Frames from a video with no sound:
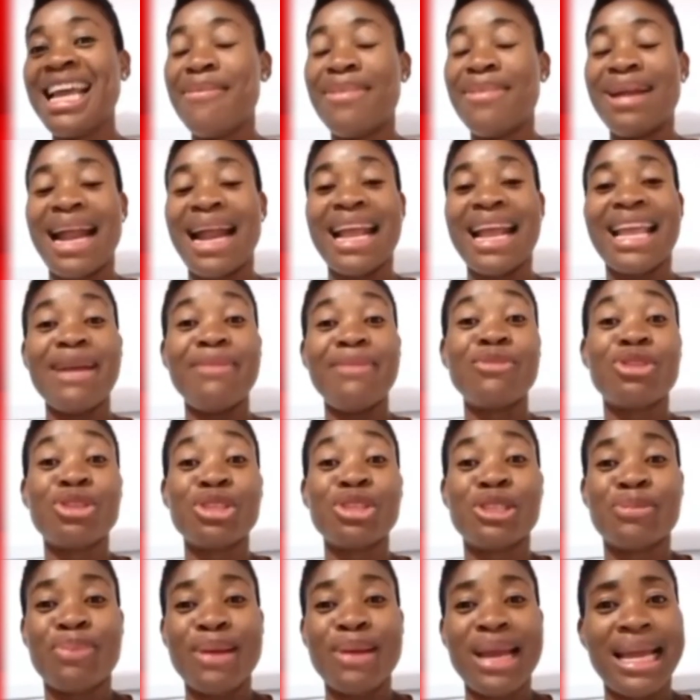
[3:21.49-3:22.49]
But I came
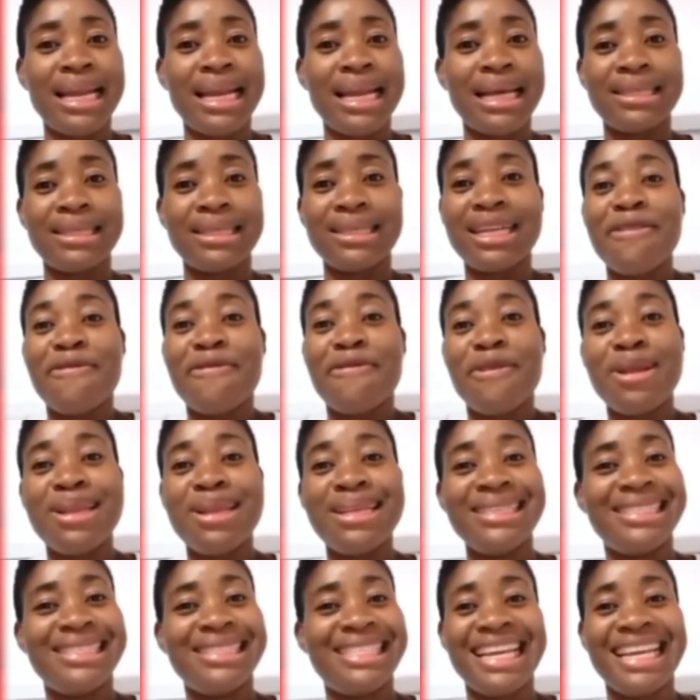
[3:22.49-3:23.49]
to Spain, I started
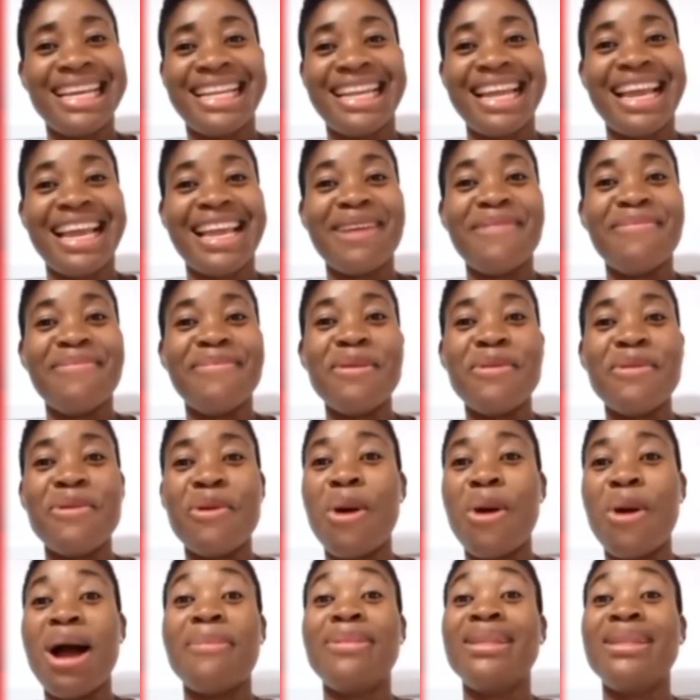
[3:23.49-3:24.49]
falling sick like a baby.
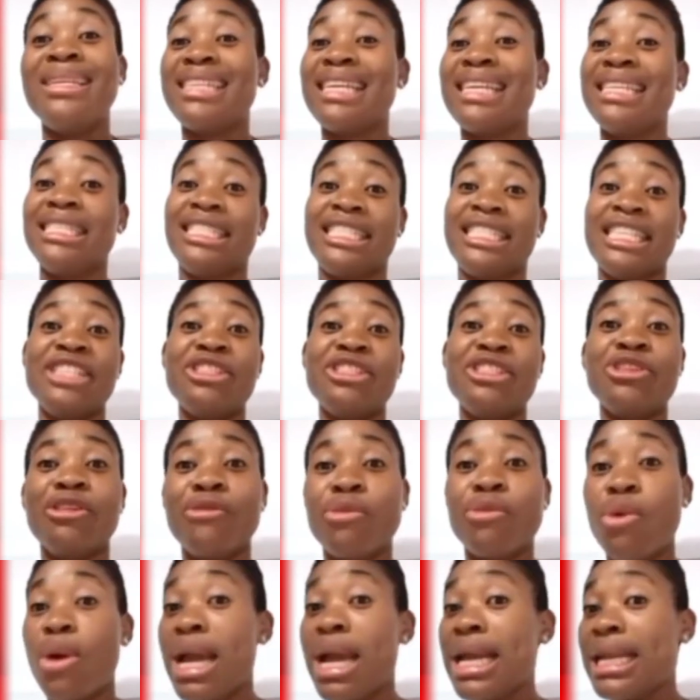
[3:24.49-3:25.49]
What happened? They say it's change
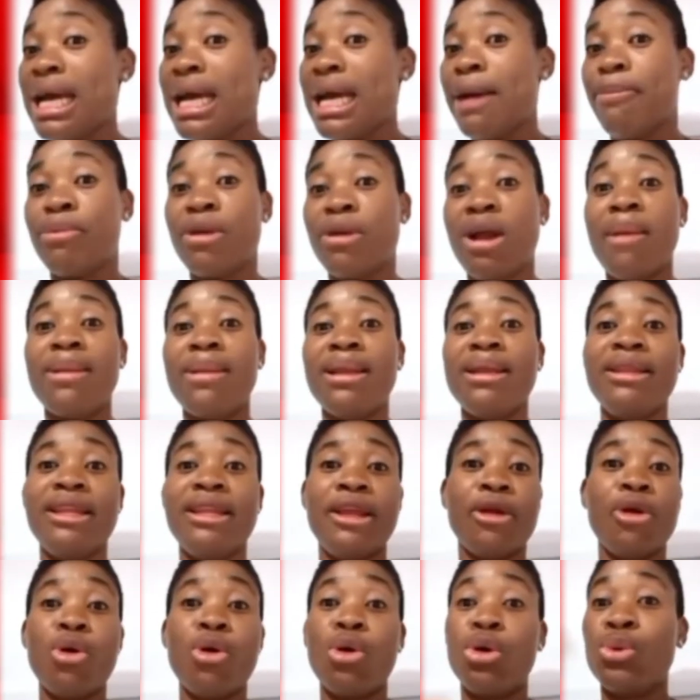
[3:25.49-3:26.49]
of weather, probably
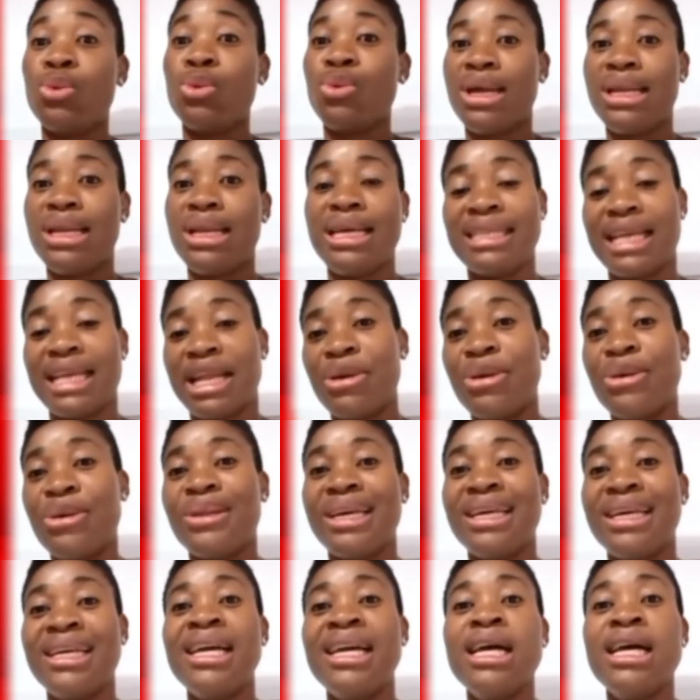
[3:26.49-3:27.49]
the cold weather and all
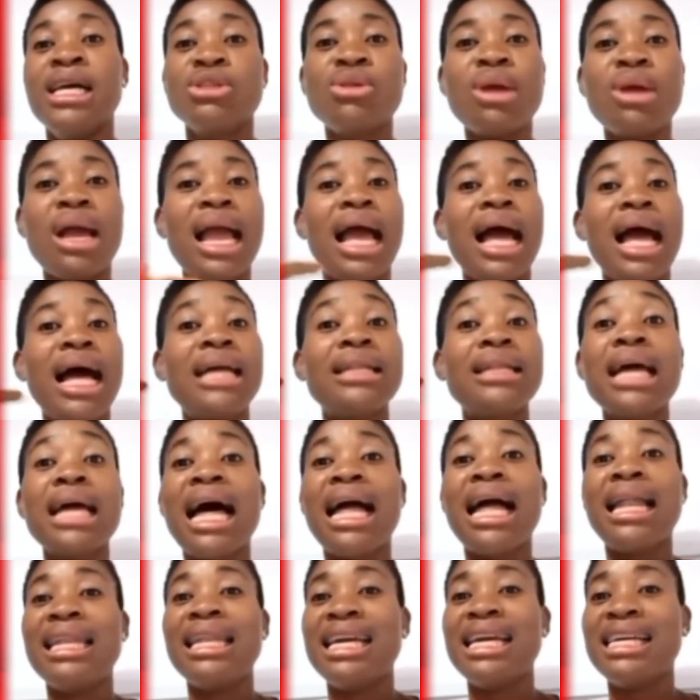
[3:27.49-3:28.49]
that. So I had
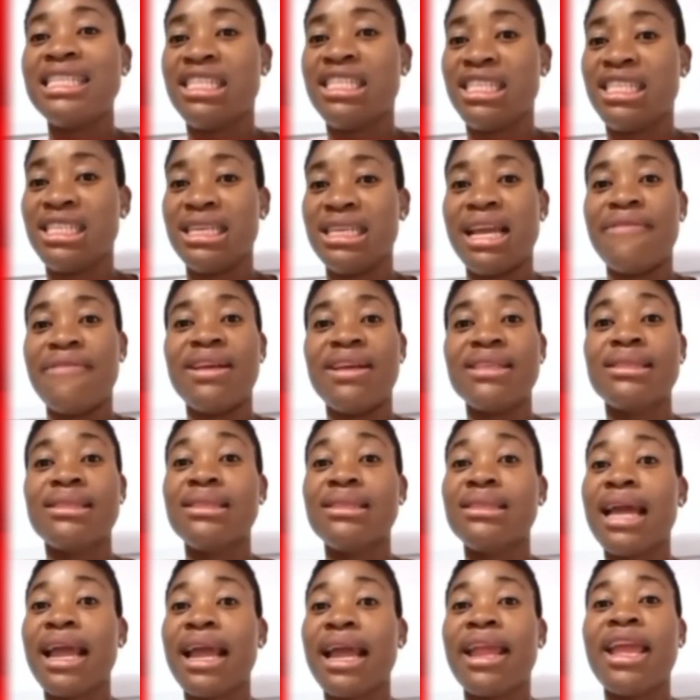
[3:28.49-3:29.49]
allergy ever
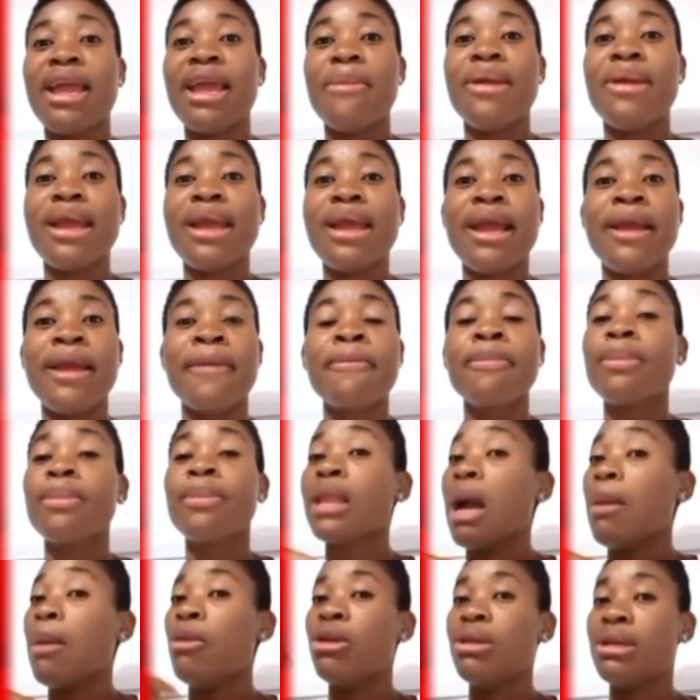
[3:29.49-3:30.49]
since I came here.
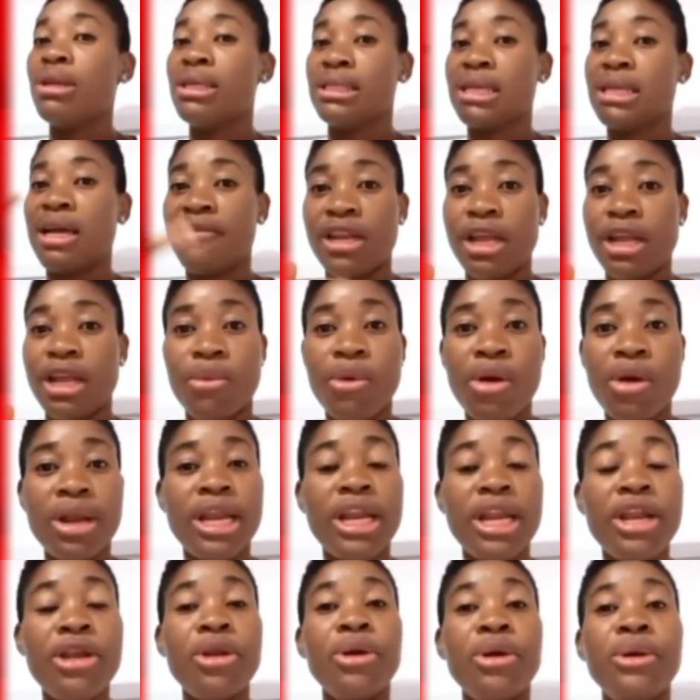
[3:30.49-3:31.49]
I'm always having a
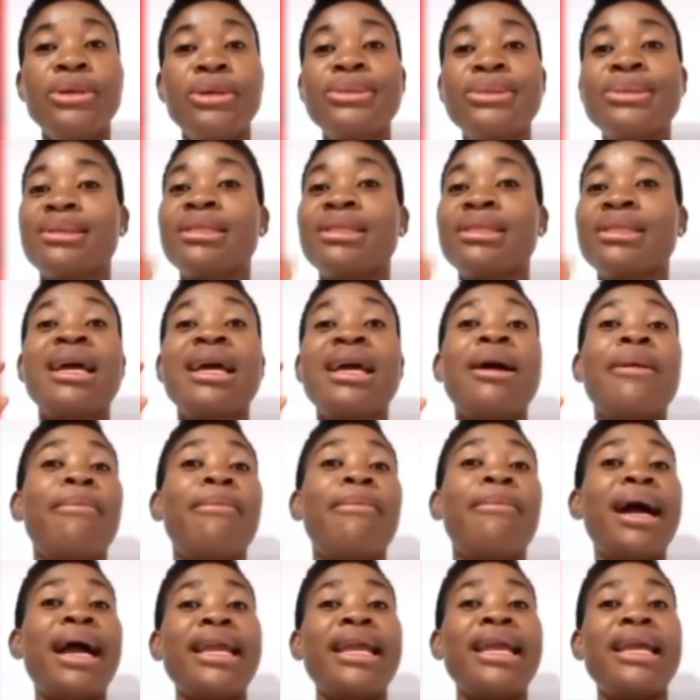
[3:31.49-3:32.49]
runny nose.
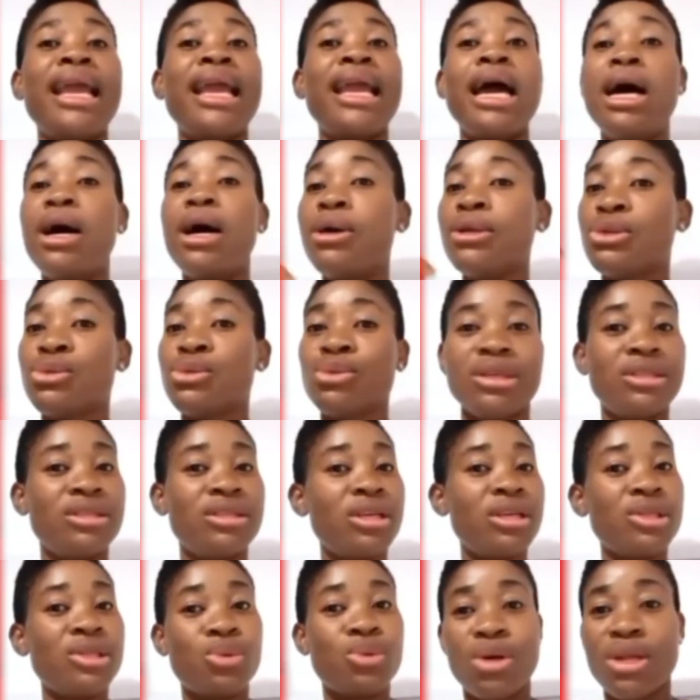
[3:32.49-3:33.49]
My health was
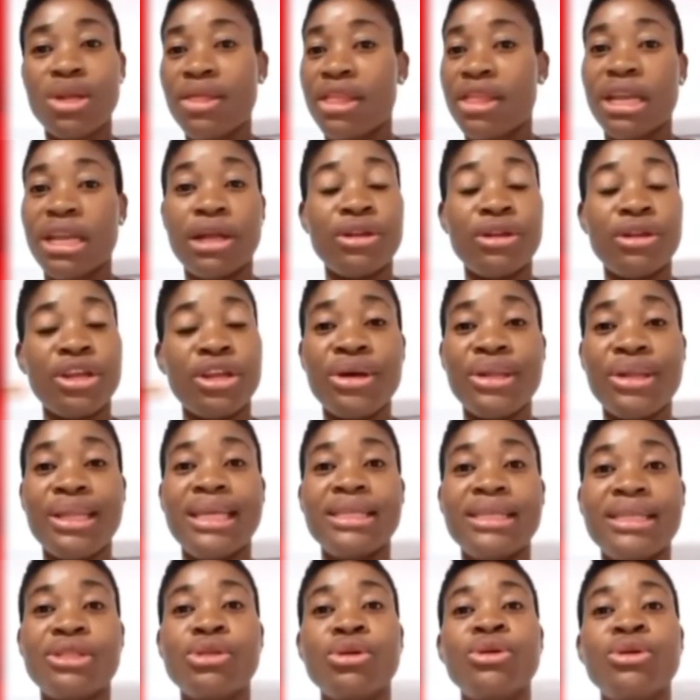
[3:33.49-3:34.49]
just one thing or the
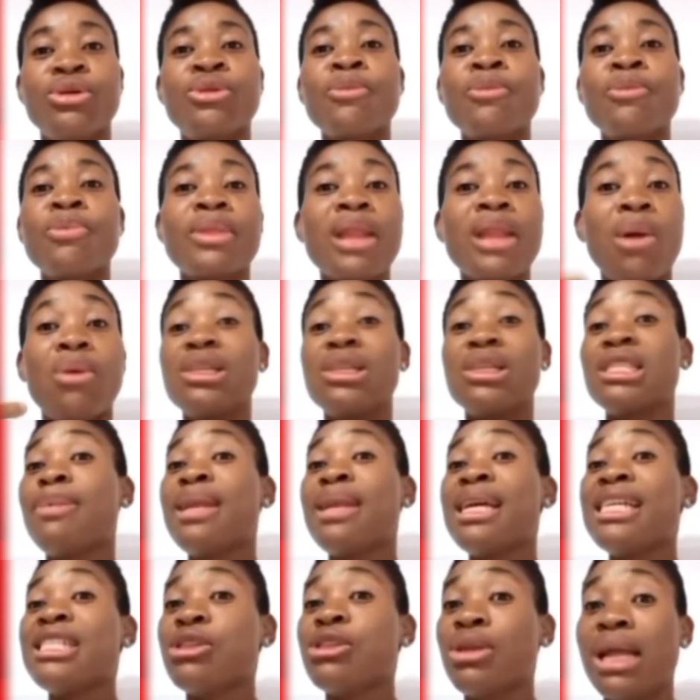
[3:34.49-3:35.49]
other. So I was
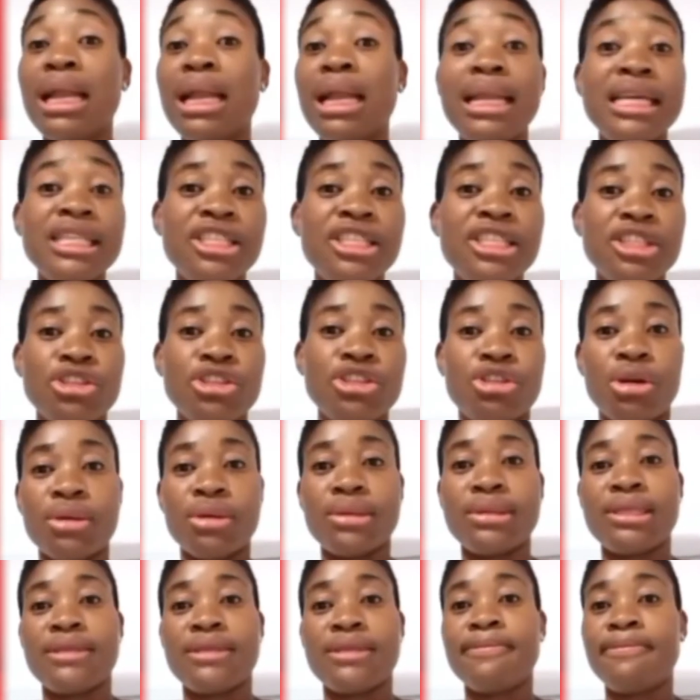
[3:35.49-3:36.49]
placed on allergy
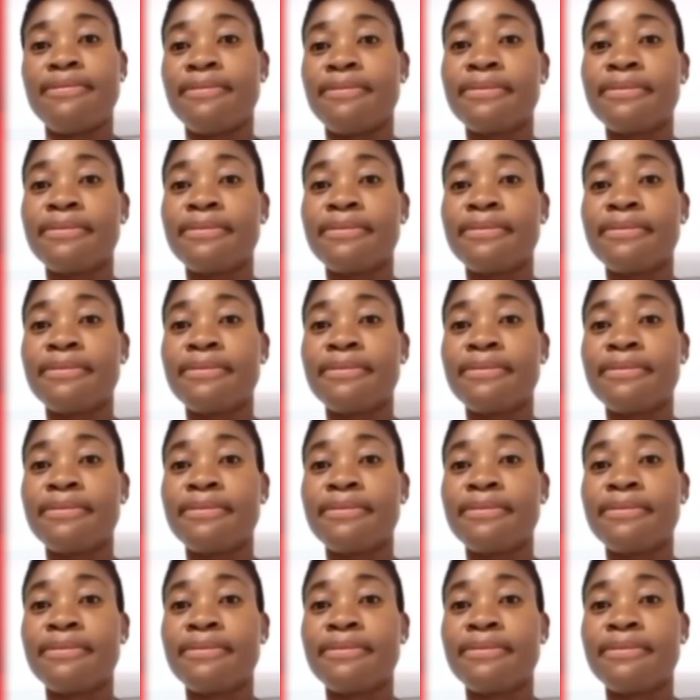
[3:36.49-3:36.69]
drugs.